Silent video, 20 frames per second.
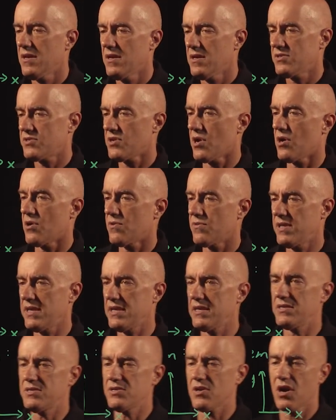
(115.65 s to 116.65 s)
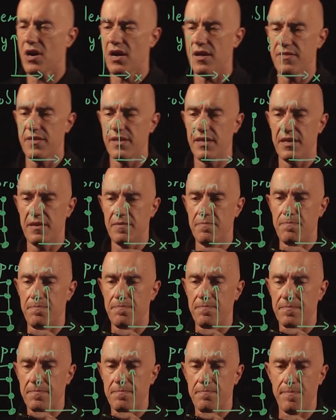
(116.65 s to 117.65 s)
So these are the
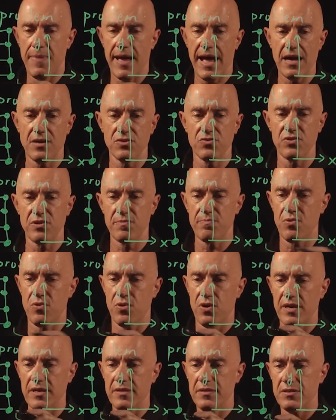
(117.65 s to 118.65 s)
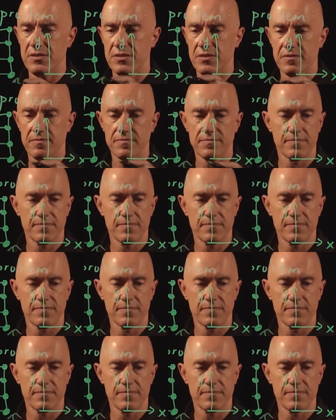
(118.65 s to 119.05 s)
boundary points.